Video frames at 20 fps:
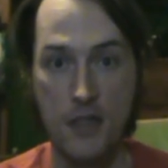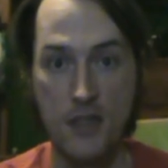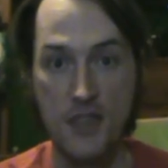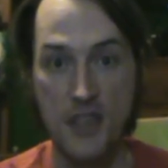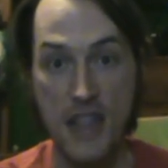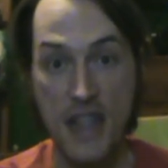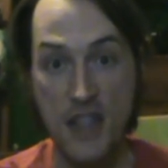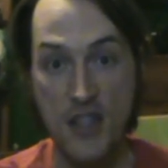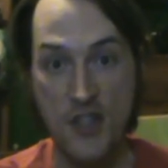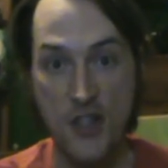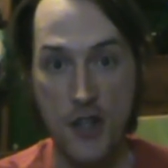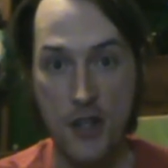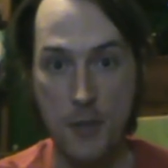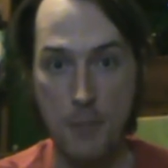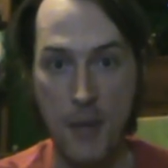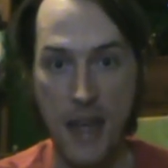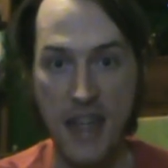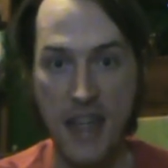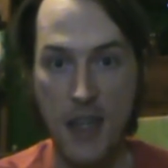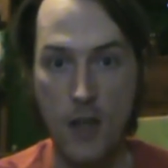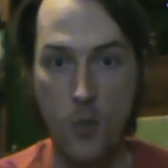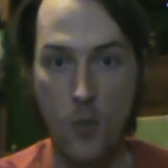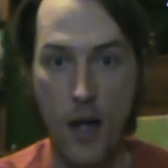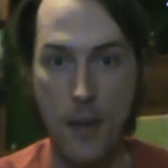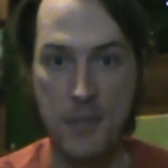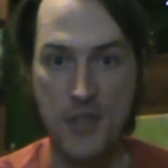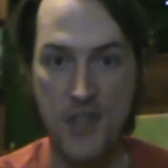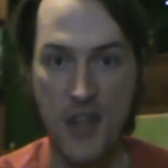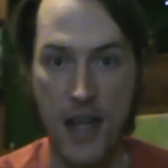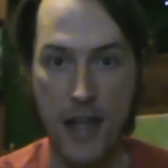T-shirt making
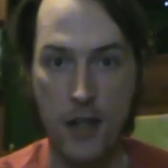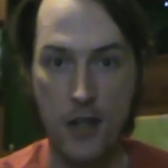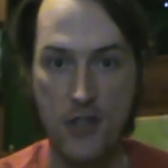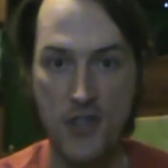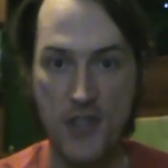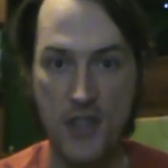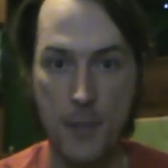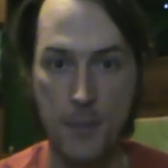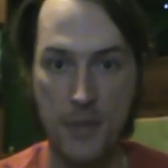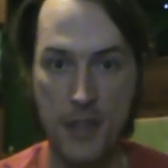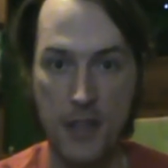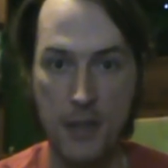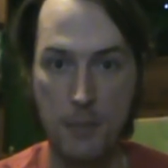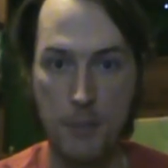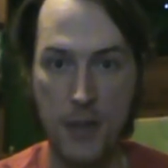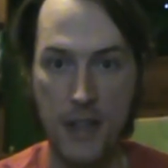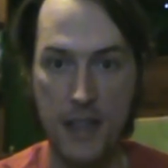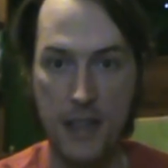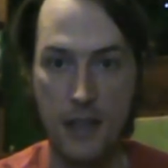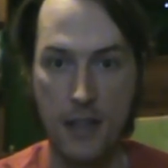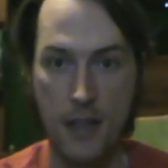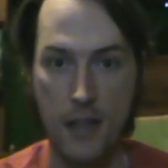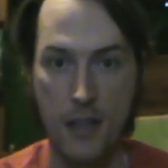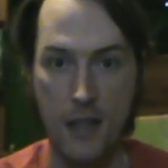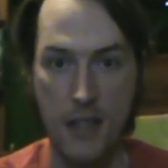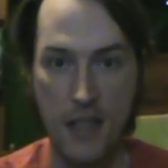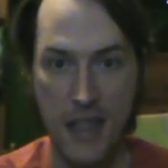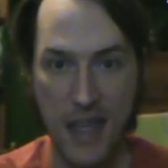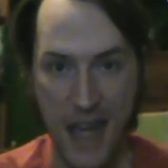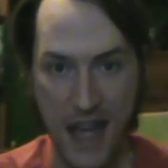website or something, but
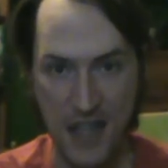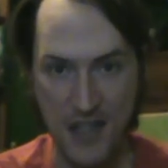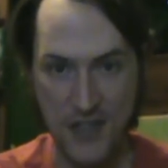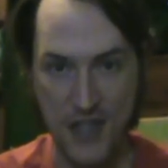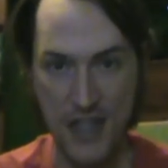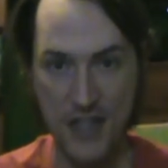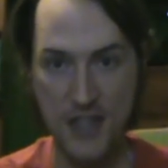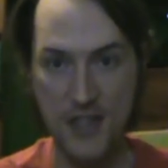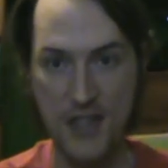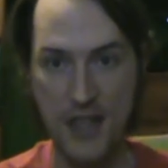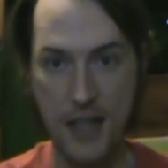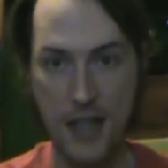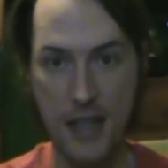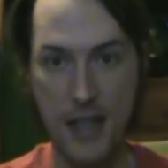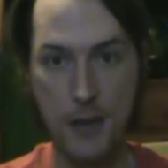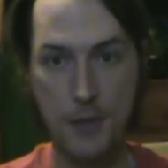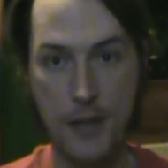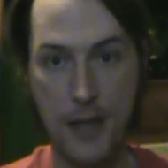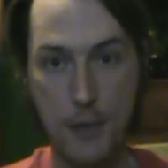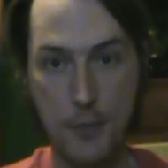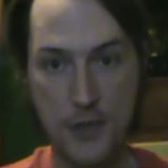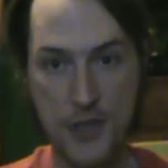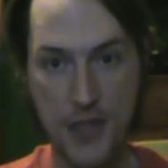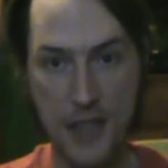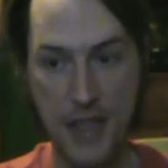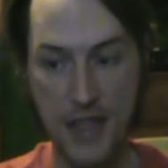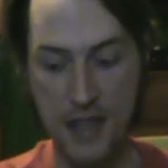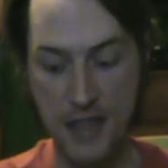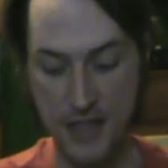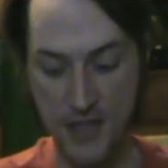yes, this
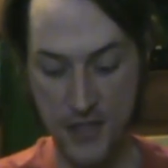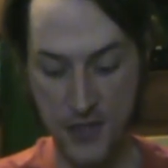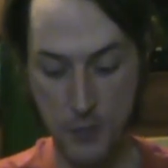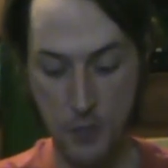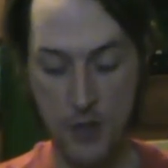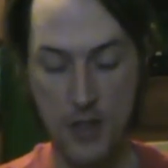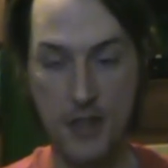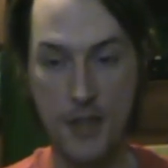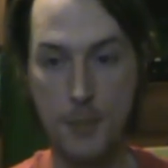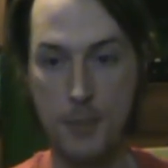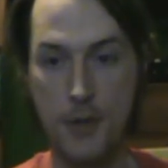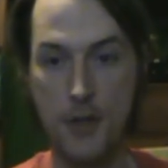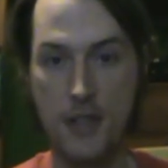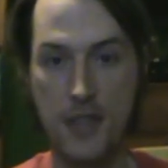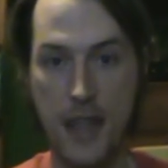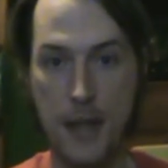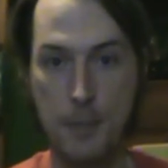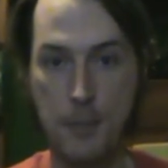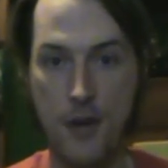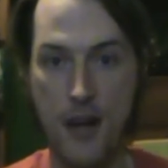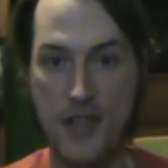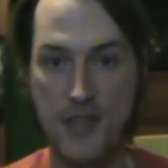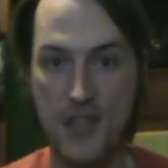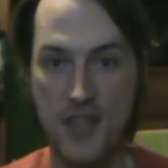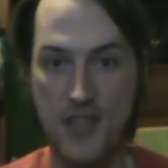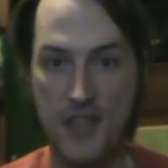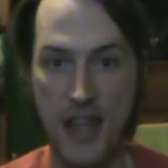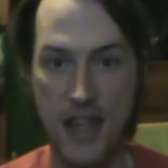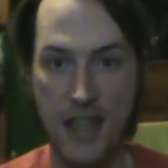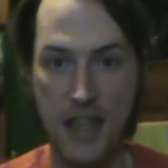is one of the birthday
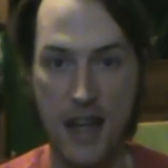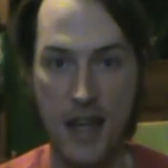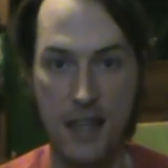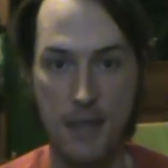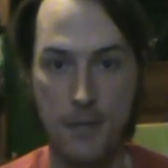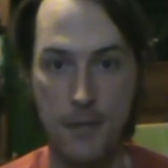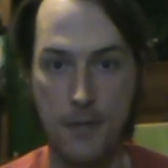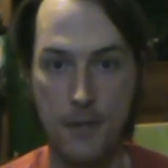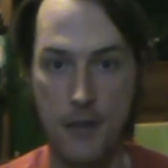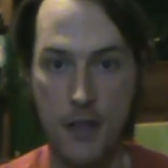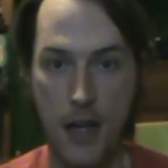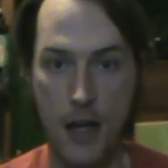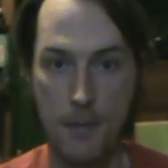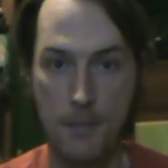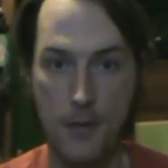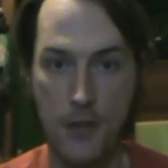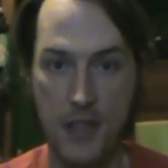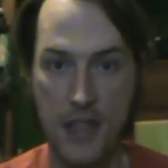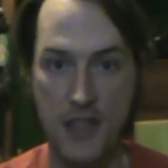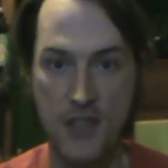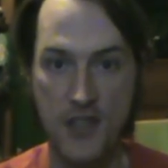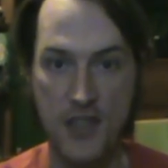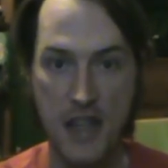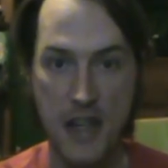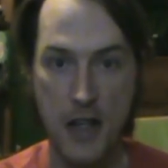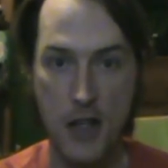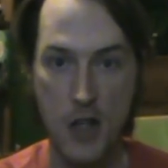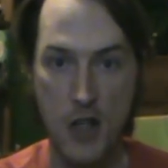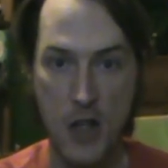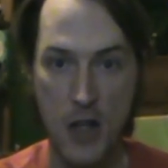presents I got for this
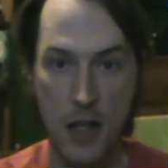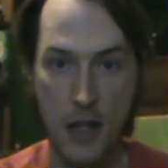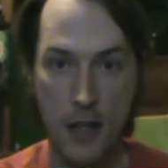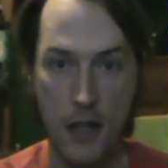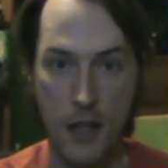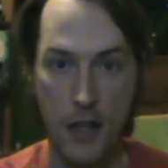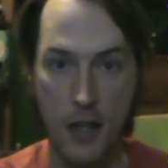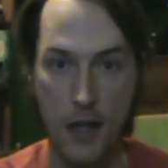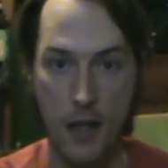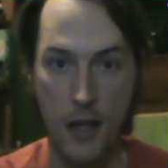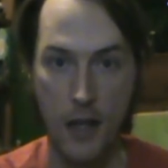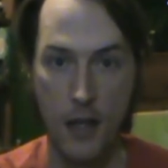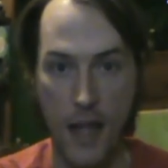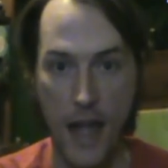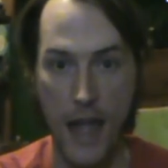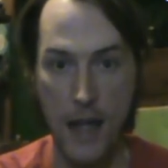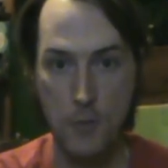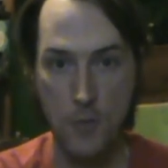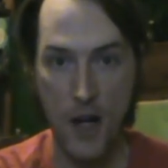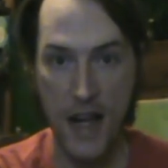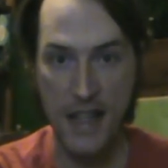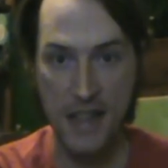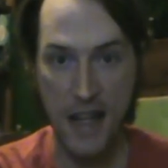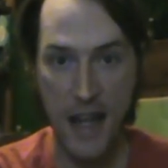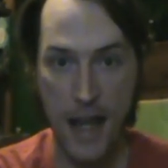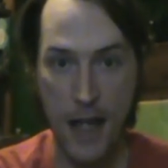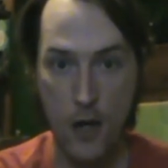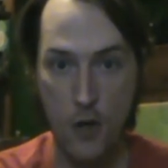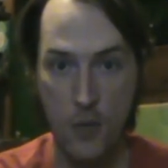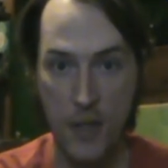year. And right
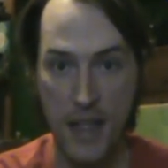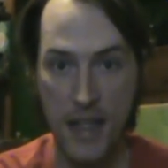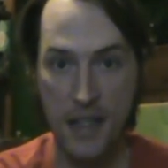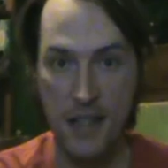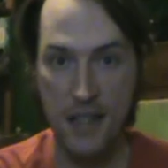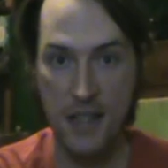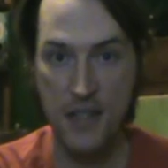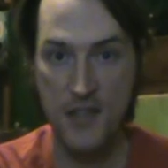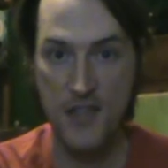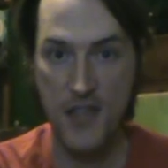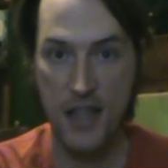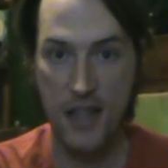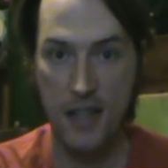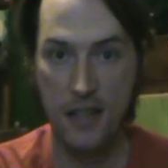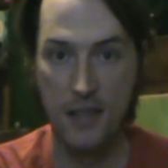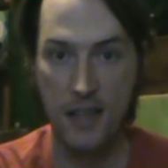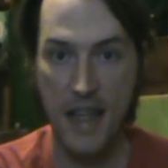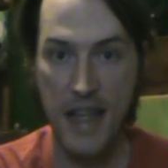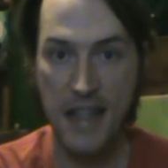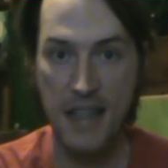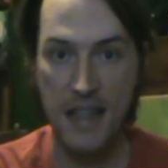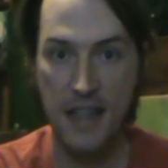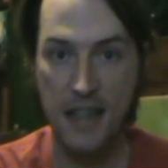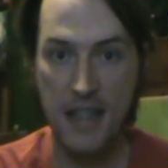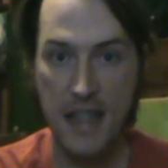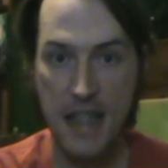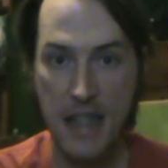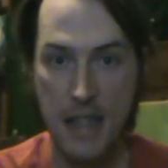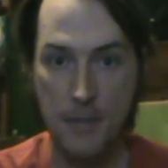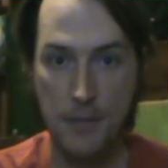now it is late in
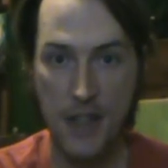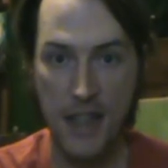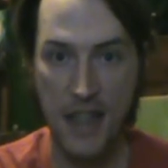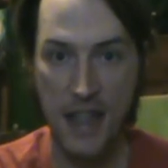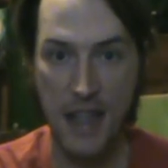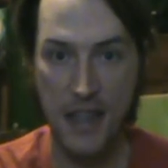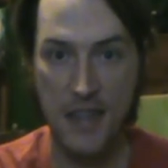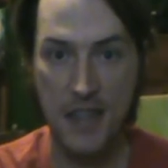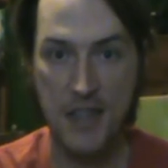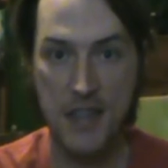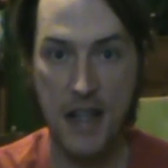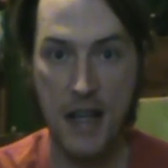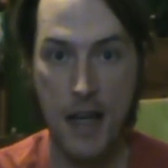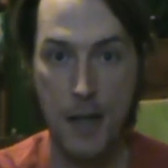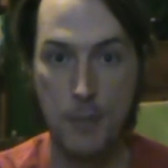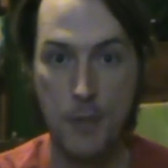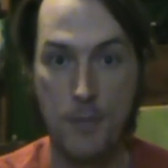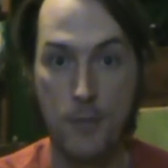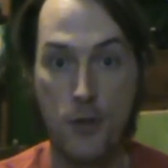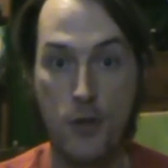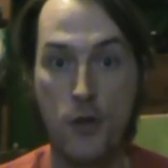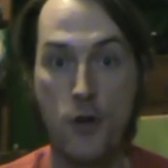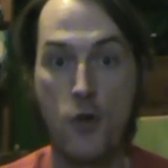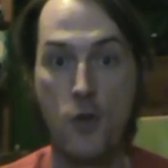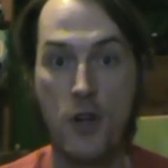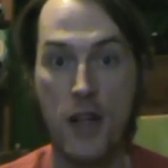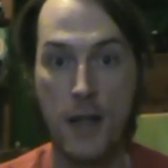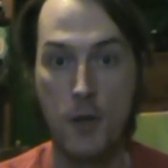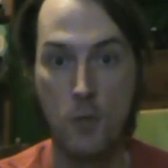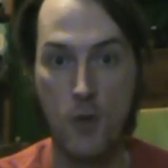the evening at the time of
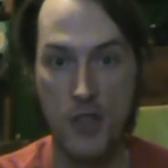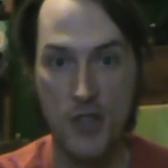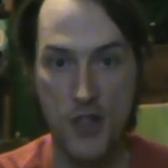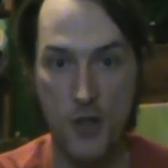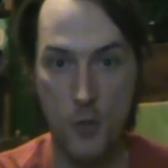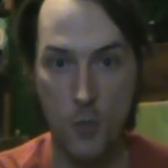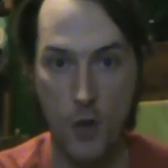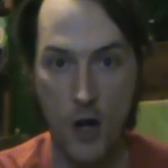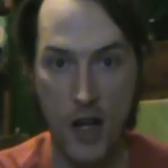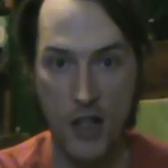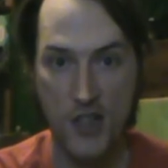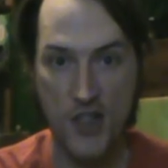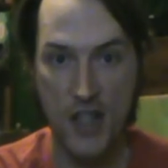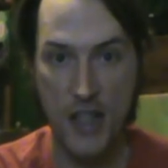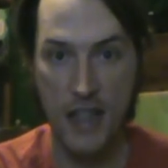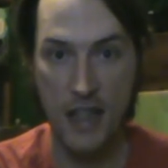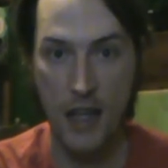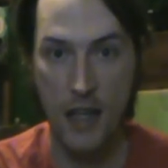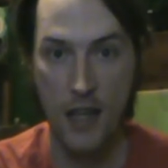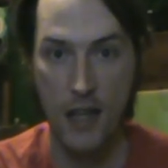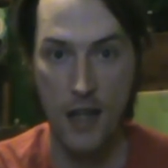recording what you're watching.